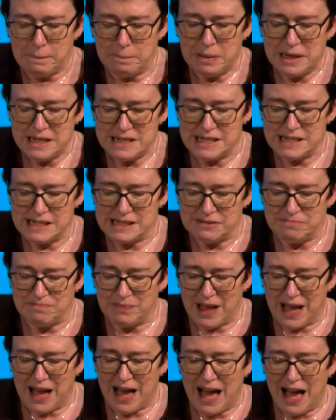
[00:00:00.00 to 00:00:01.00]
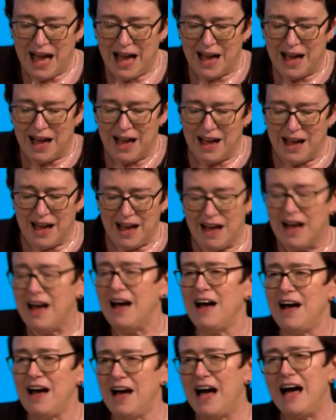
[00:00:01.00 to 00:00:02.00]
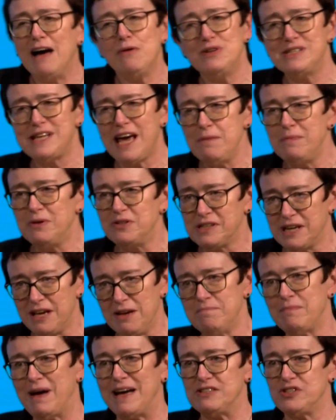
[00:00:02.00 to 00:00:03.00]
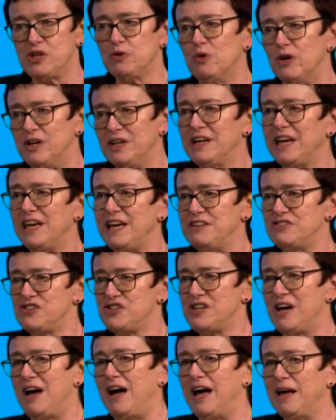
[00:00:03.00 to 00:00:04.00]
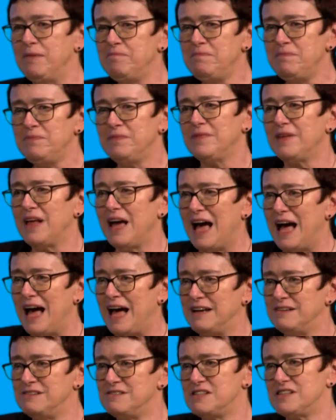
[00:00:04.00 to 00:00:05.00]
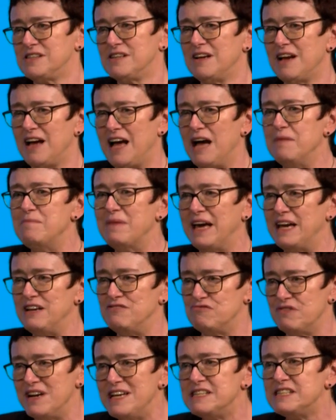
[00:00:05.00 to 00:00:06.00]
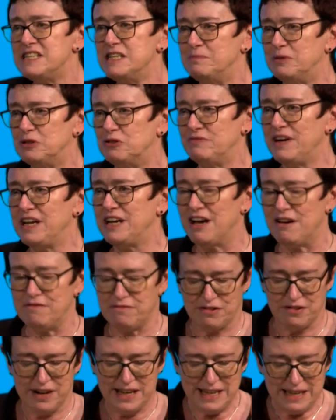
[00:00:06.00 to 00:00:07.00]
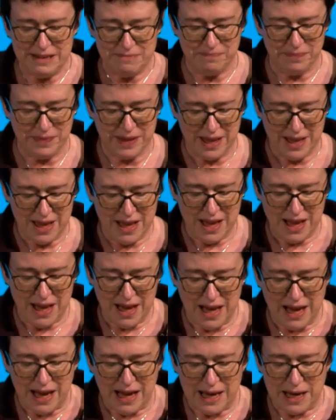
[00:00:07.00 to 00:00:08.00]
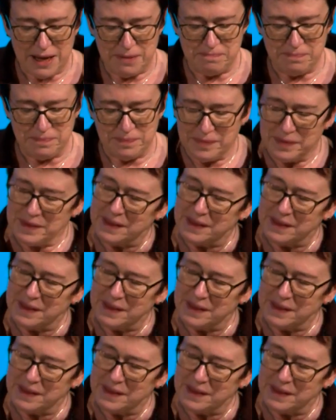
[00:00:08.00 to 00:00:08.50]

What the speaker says: But I was able to come back to work each time, and I made reasonable recovery. But